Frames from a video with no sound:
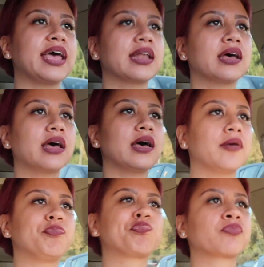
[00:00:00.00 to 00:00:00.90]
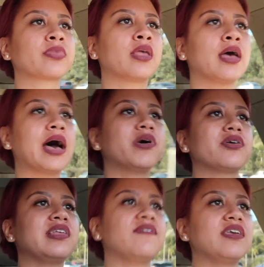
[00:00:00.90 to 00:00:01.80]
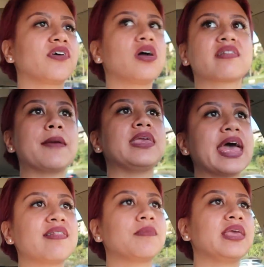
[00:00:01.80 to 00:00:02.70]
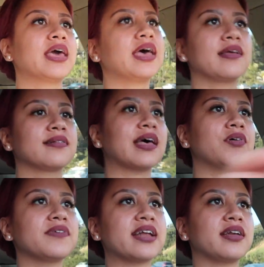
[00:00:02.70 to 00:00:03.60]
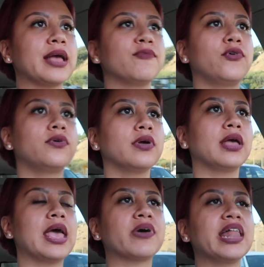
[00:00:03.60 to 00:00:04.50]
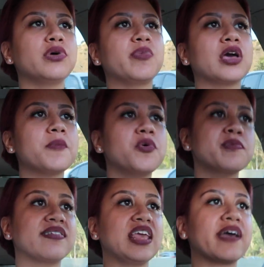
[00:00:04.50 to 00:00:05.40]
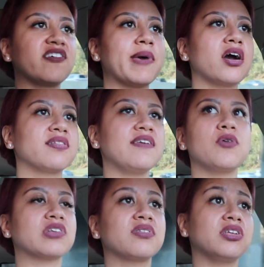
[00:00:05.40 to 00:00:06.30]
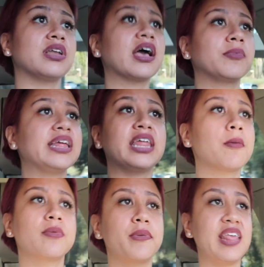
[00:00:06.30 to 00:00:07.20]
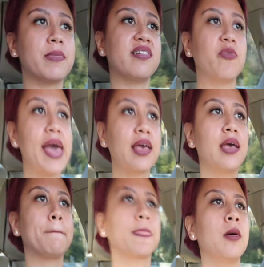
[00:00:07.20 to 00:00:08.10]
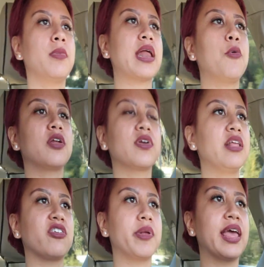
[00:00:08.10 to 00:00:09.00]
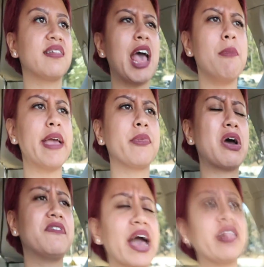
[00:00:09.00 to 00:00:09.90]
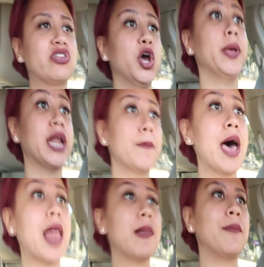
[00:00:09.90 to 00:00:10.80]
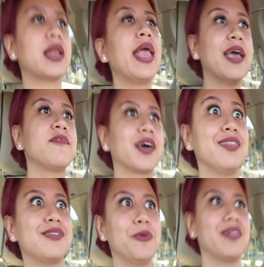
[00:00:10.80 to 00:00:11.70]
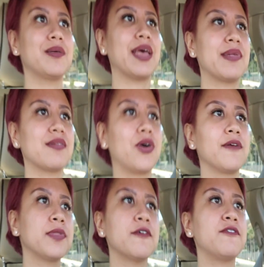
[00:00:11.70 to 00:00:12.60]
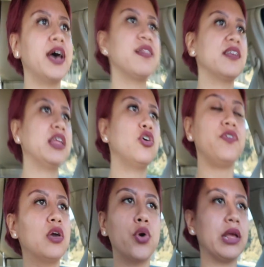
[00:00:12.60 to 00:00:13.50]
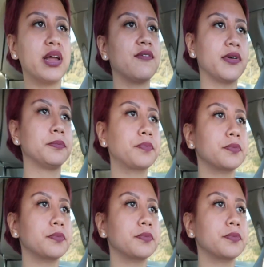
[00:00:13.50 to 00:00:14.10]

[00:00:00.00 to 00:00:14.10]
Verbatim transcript: that um, I went on T V for a long time yet, because I would have acted a damn fool and probably wouldn't have been comfortable with seeing myself back on T V, which I'm still not completely comfortable with seeing myself back. But I would have really just been like, is that me? I'm so fucking stupid, or blah blah blah. But I am fucking stupid sometimes, or fun, silly, goofy, corny, whatever.